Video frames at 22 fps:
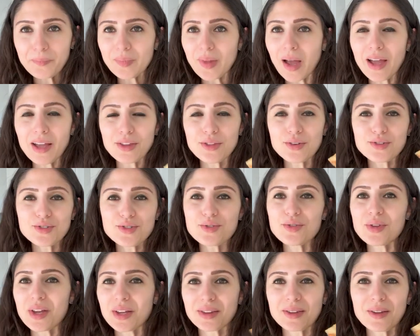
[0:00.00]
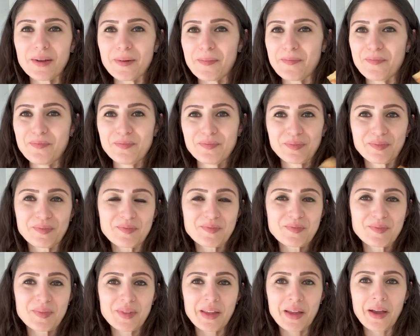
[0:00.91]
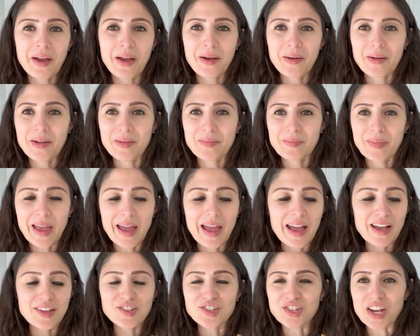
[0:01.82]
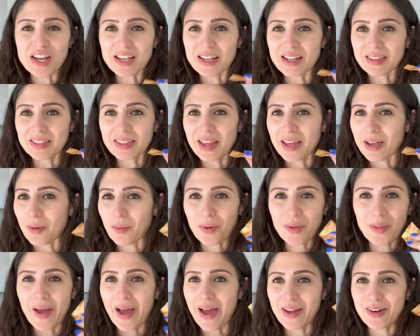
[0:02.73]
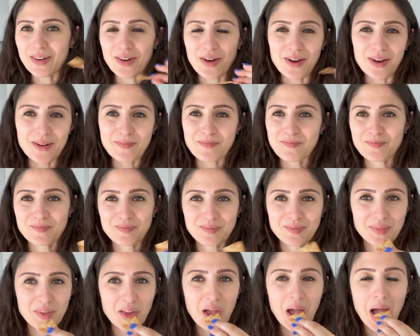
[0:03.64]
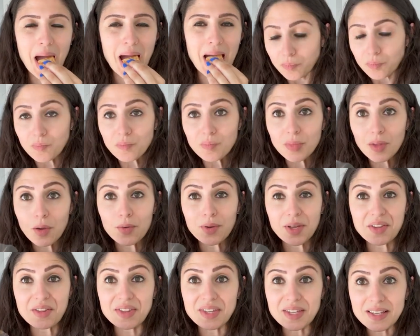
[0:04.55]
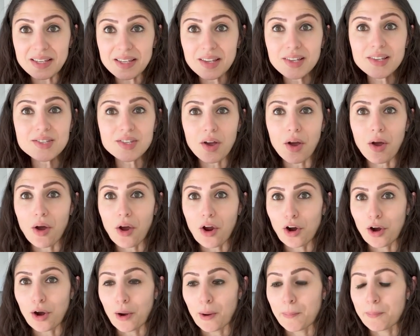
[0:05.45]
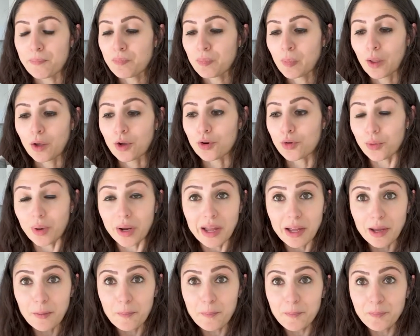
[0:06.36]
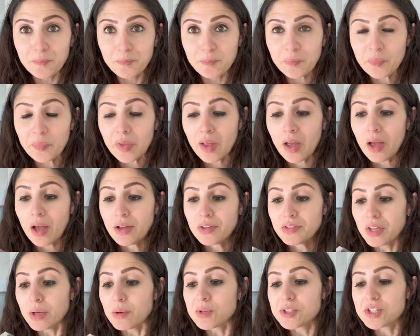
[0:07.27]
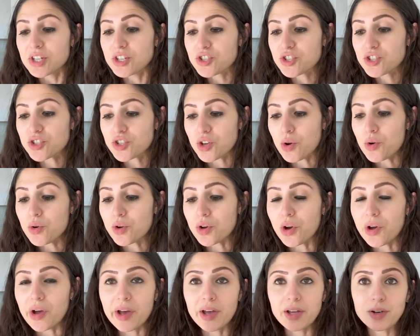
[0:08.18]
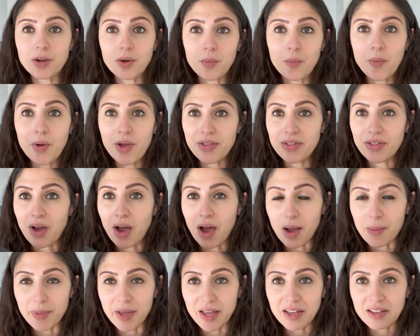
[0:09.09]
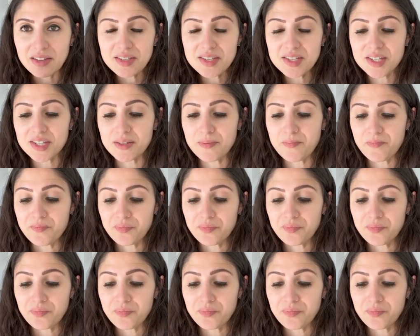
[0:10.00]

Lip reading: I either do like the hand shaking thing or the head nod. Okay, these are great. They would taste so good with hummus.